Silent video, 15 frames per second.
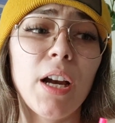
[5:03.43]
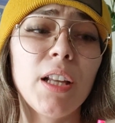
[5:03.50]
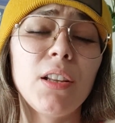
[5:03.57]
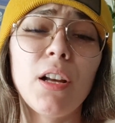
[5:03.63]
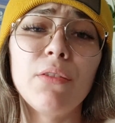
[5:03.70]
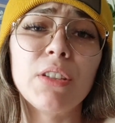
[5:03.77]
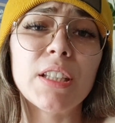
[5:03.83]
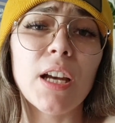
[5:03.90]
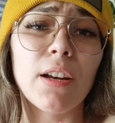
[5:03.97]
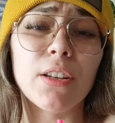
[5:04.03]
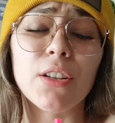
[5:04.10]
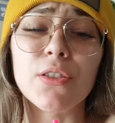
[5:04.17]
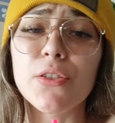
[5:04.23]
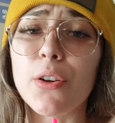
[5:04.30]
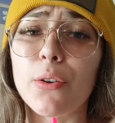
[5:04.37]
I love
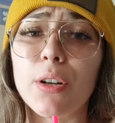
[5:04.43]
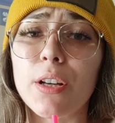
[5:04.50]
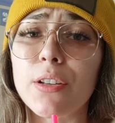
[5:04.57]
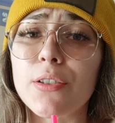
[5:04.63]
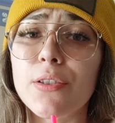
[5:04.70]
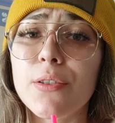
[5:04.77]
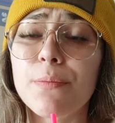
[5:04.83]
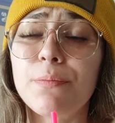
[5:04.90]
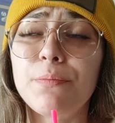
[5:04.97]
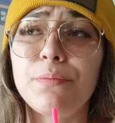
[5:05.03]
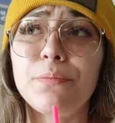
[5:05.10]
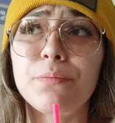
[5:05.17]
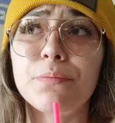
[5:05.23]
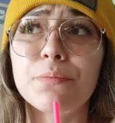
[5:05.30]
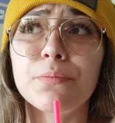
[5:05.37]
Italian sodas.
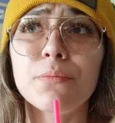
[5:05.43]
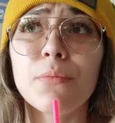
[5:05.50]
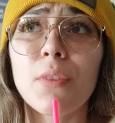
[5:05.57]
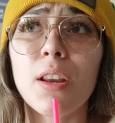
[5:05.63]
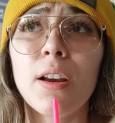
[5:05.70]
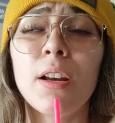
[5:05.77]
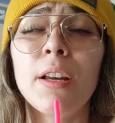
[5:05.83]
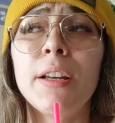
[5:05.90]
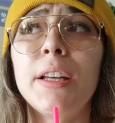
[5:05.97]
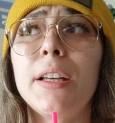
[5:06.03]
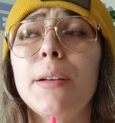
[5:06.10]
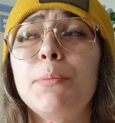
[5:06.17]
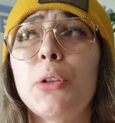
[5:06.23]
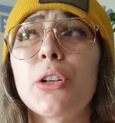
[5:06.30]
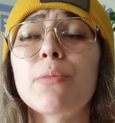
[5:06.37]

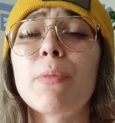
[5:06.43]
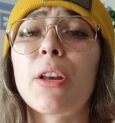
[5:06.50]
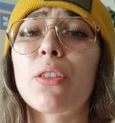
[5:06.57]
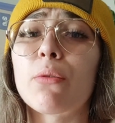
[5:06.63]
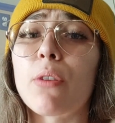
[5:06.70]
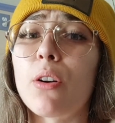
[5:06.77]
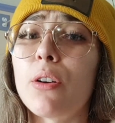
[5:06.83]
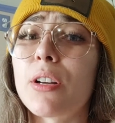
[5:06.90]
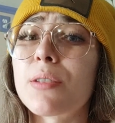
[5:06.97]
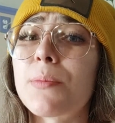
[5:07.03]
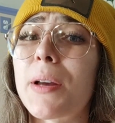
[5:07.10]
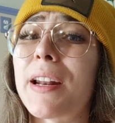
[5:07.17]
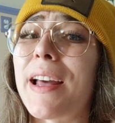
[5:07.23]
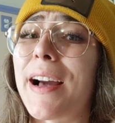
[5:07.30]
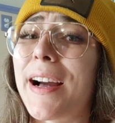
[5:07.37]
Plus my throat has
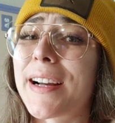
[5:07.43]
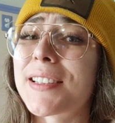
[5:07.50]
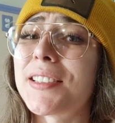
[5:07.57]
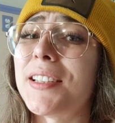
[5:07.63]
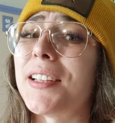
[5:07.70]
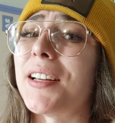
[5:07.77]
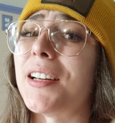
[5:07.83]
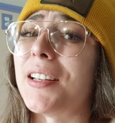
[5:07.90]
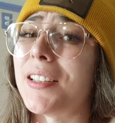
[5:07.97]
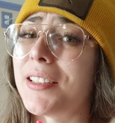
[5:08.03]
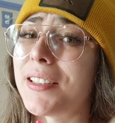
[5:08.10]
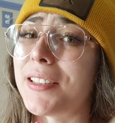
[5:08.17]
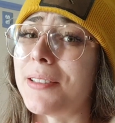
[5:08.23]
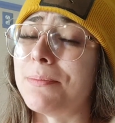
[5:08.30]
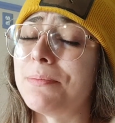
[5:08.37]
been acting
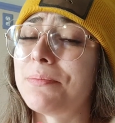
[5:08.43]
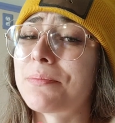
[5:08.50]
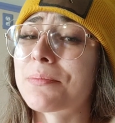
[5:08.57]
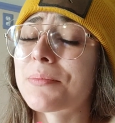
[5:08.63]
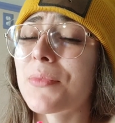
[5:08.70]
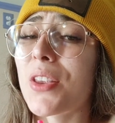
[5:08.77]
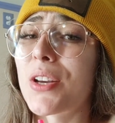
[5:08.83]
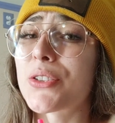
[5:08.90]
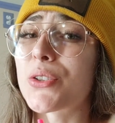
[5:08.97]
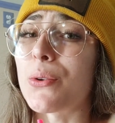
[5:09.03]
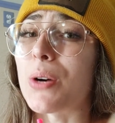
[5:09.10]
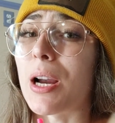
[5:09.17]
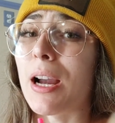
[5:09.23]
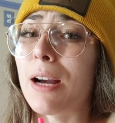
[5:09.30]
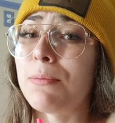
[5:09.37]
up,
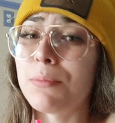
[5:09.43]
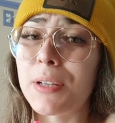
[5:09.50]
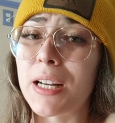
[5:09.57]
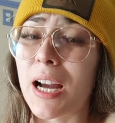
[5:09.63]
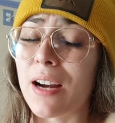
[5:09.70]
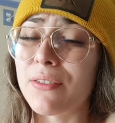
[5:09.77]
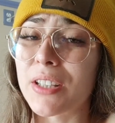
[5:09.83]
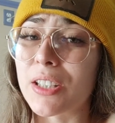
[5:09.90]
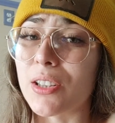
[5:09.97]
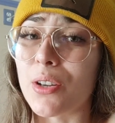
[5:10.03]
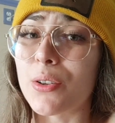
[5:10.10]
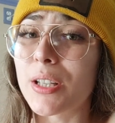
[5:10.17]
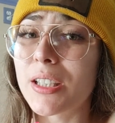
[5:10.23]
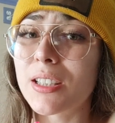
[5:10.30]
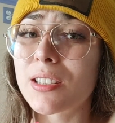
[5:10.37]
so I haven't been having
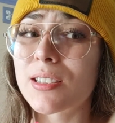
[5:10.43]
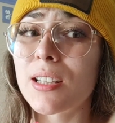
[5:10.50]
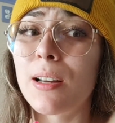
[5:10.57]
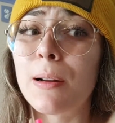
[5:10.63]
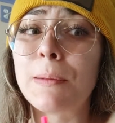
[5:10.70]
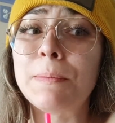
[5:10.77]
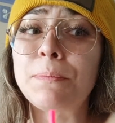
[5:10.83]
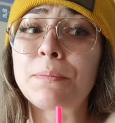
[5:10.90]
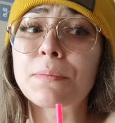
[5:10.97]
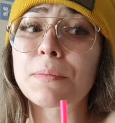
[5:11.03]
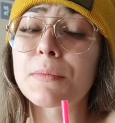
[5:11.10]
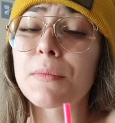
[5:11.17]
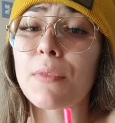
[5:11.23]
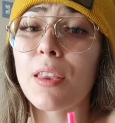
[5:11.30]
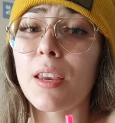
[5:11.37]
Lotus.
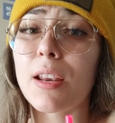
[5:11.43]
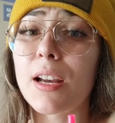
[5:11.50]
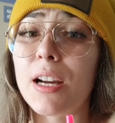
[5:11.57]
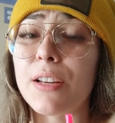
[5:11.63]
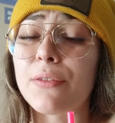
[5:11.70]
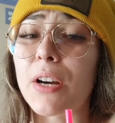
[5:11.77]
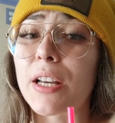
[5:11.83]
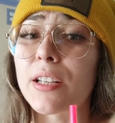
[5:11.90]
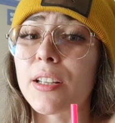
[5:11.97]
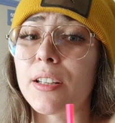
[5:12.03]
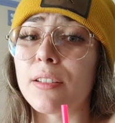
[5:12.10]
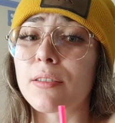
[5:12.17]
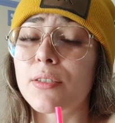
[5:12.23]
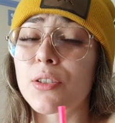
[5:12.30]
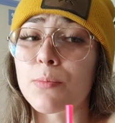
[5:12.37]
If
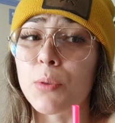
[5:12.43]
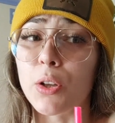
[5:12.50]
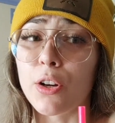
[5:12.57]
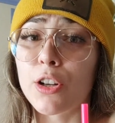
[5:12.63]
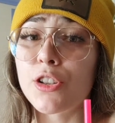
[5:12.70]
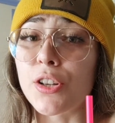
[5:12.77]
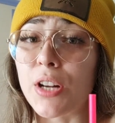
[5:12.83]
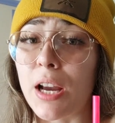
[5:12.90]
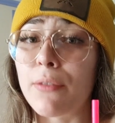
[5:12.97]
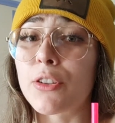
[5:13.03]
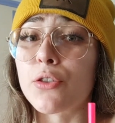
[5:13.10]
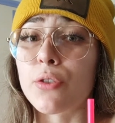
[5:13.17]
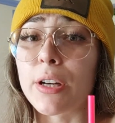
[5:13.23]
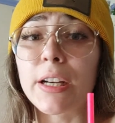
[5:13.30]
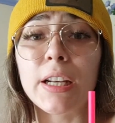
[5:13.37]
I splurge and have
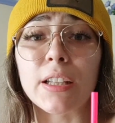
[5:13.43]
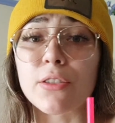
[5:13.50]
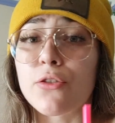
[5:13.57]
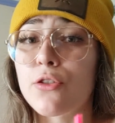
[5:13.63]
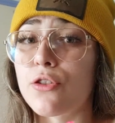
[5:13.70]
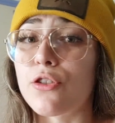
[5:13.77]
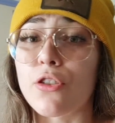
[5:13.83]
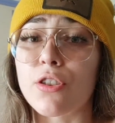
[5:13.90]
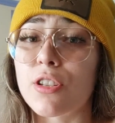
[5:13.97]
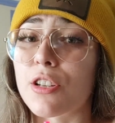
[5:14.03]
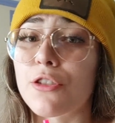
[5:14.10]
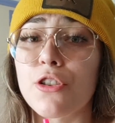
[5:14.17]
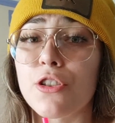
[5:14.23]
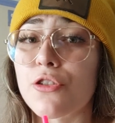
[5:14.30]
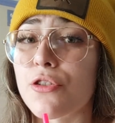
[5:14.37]
a drink, it's
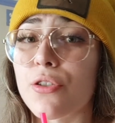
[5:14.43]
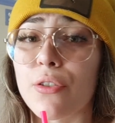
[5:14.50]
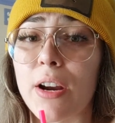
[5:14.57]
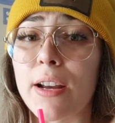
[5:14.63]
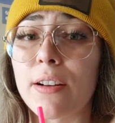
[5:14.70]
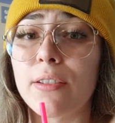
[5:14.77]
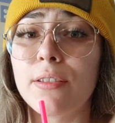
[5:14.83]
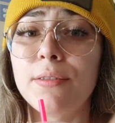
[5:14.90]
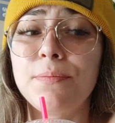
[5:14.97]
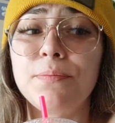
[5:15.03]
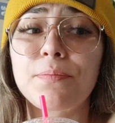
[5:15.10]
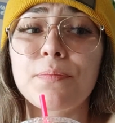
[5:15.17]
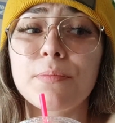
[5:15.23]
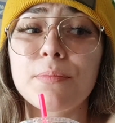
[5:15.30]
just ginger ale.